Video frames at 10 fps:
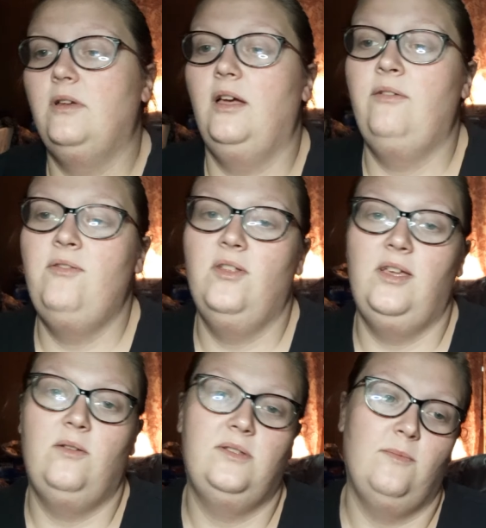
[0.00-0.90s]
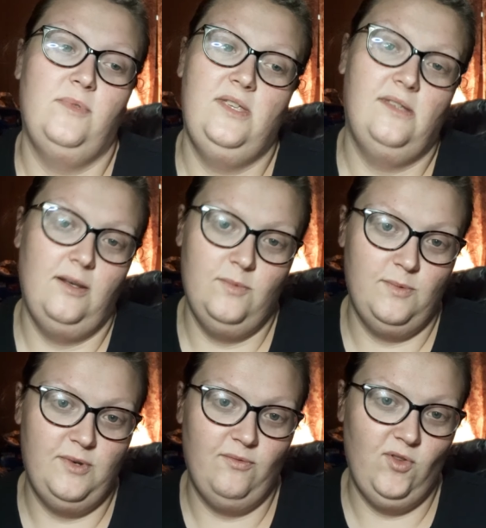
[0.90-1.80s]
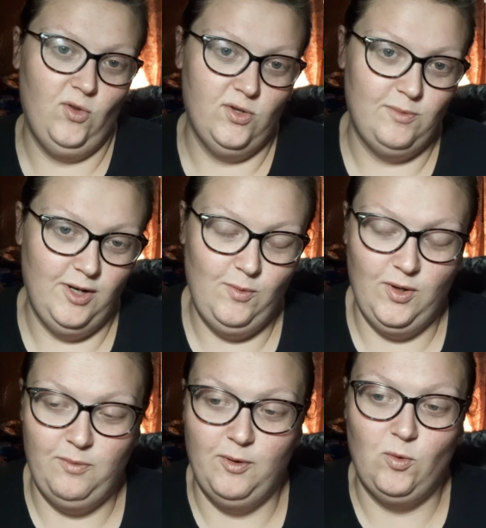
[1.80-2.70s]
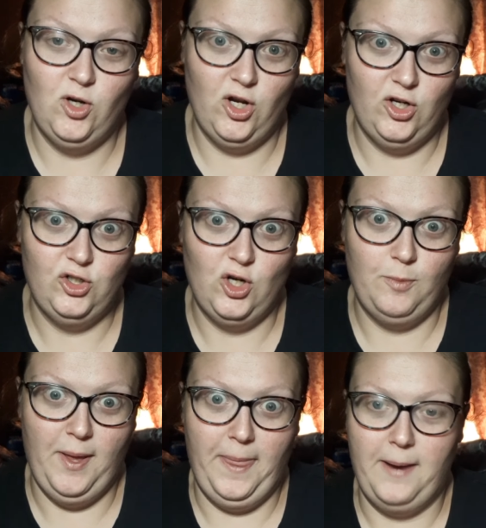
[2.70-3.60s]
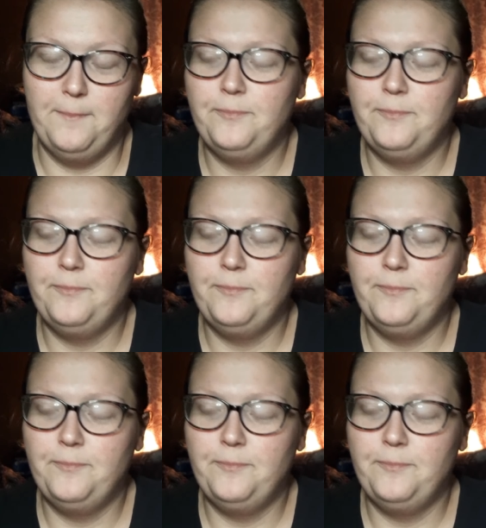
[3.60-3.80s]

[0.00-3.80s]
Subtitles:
I feel like some of these items I've definitely lost money with, but we're not going to talk about that.